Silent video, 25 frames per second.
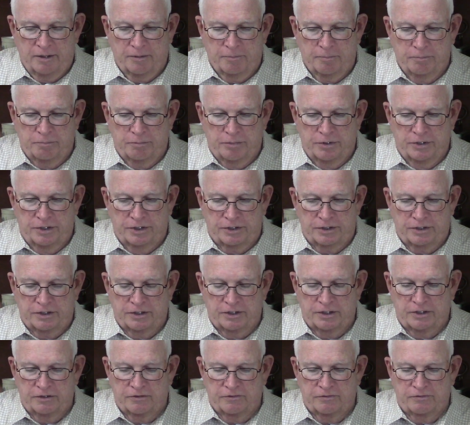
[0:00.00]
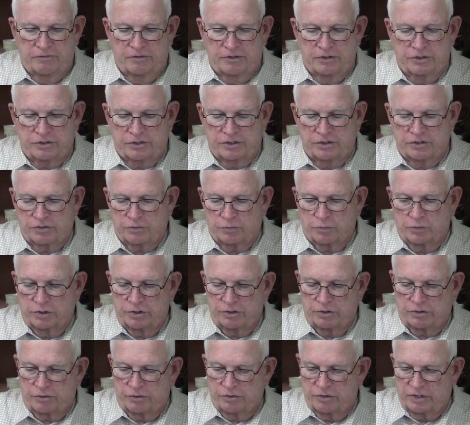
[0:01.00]
But verses 1
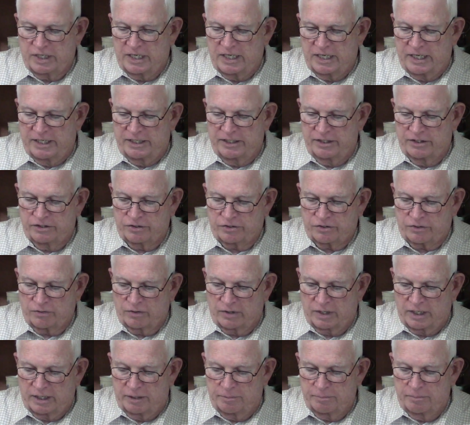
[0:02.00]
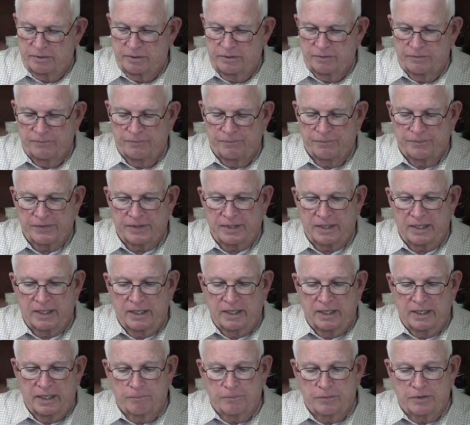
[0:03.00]
through 9 describe
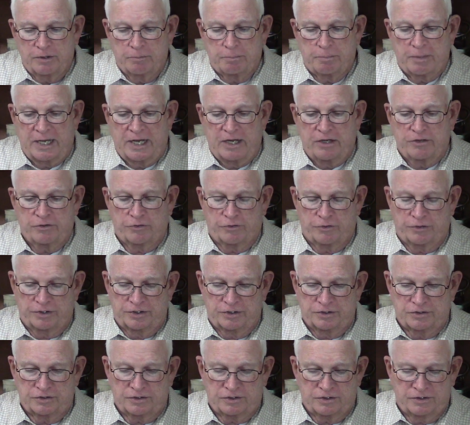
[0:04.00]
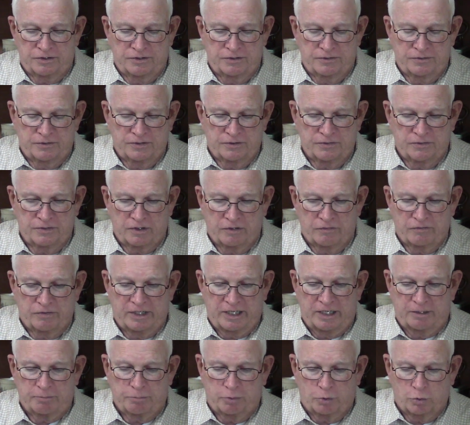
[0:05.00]
the boundaries of
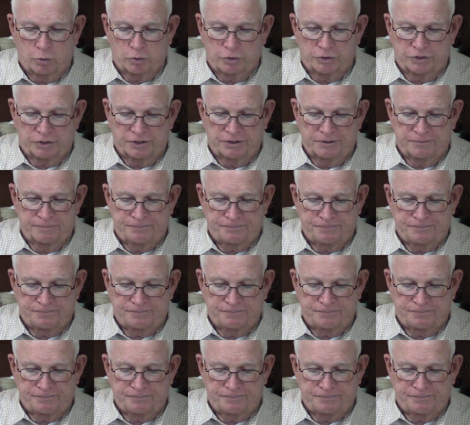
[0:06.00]
that portion.